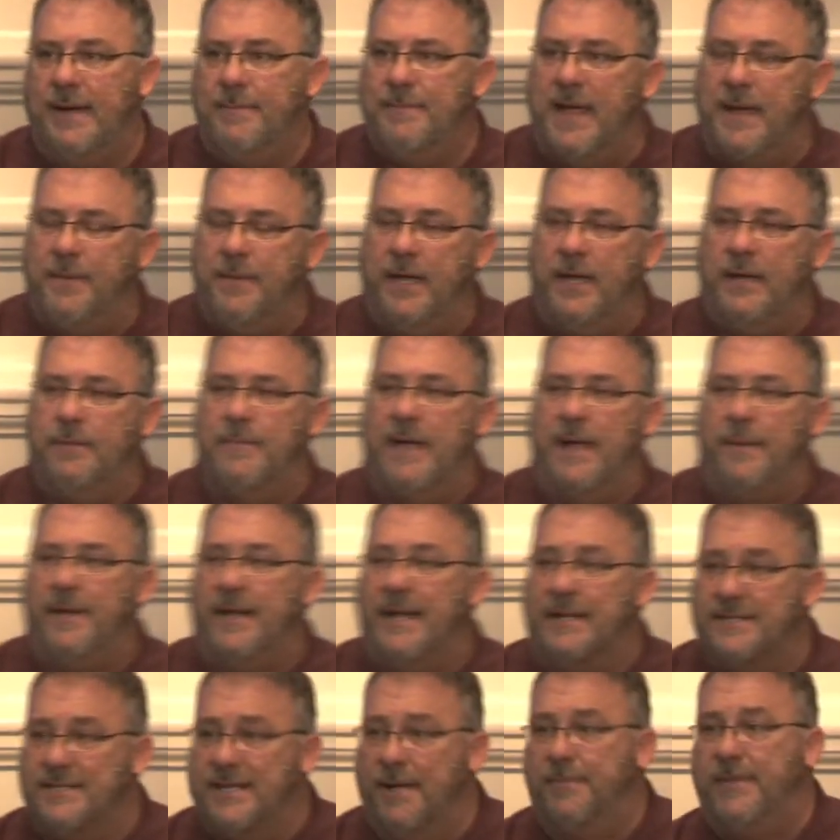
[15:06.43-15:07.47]
maybe
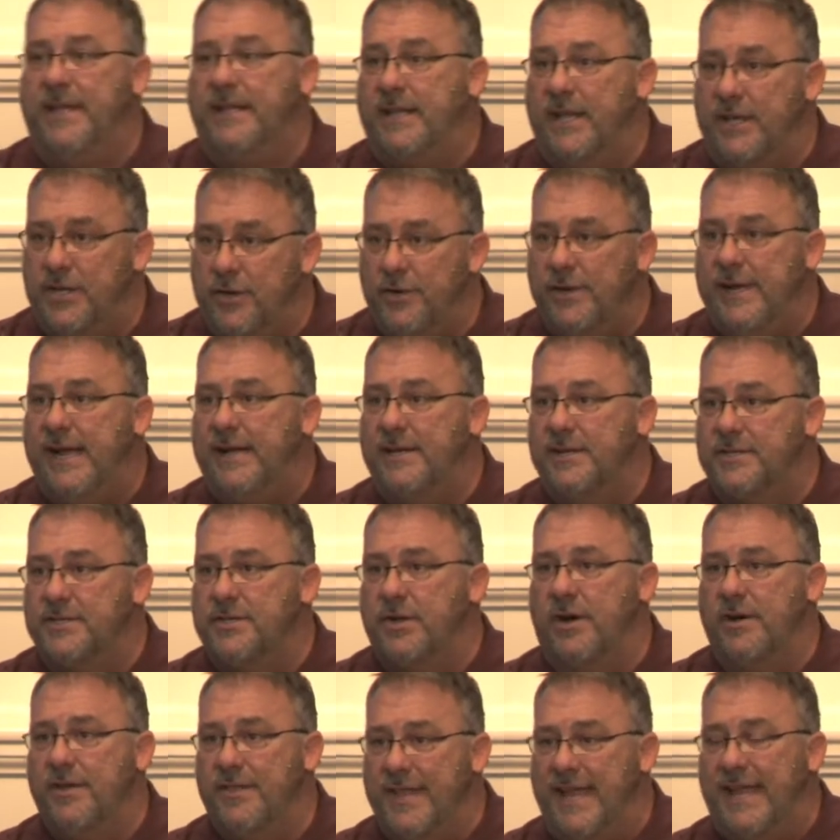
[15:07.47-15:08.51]
that's something that you need to
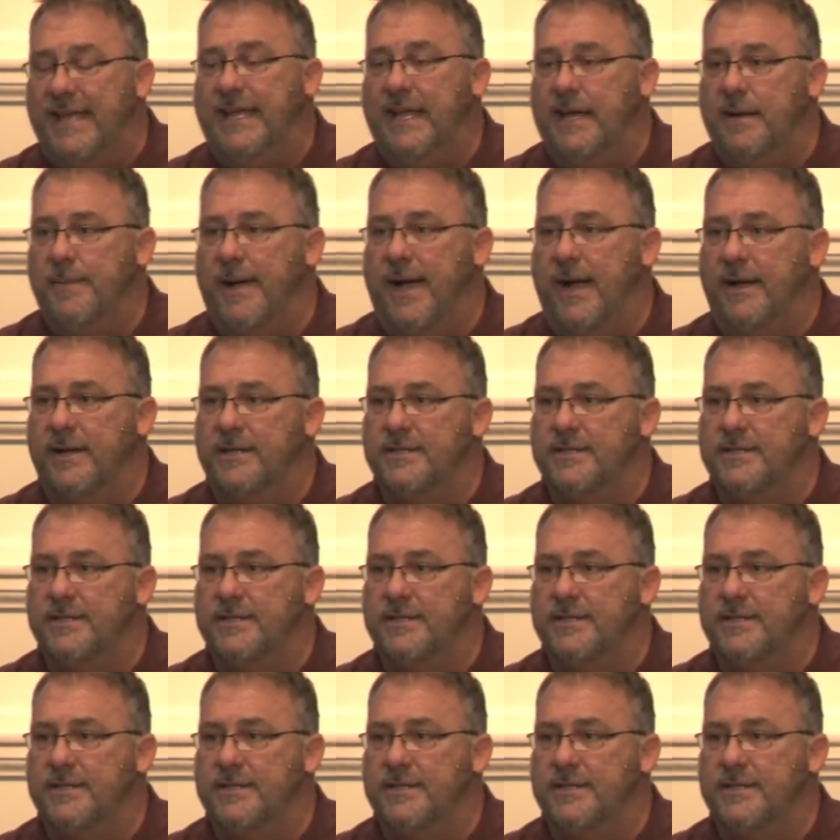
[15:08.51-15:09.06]
start thinking about,